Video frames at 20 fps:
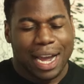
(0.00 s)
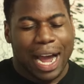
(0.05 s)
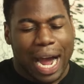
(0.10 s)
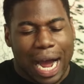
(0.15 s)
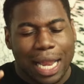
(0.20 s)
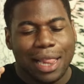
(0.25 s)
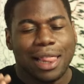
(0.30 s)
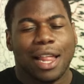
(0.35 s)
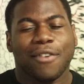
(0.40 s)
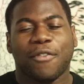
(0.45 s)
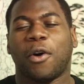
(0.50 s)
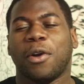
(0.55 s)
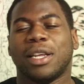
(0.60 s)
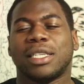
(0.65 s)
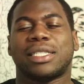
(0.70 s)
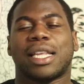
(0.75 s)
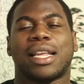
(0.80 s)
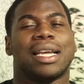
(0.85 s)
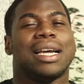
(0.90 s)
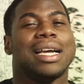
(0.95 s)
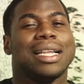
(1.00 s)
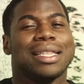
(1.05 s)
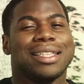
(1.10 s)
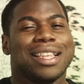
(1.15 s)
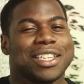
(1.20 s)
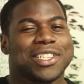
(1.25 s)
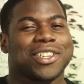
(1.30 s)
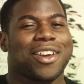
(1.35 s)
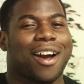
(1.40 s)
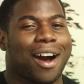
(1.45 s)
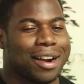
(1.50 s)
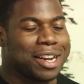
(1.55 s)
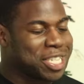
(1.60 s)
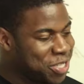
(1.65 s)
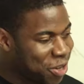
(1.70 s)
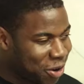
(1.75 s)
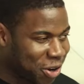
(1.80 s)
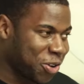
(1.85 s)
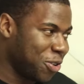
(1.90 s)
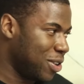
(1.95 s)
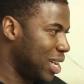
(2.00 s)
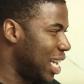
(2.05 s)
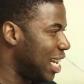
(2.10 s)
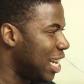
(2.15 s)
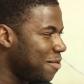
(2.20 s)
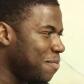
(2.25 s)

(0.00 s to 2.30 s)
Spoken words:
I love honesty. This card is not good.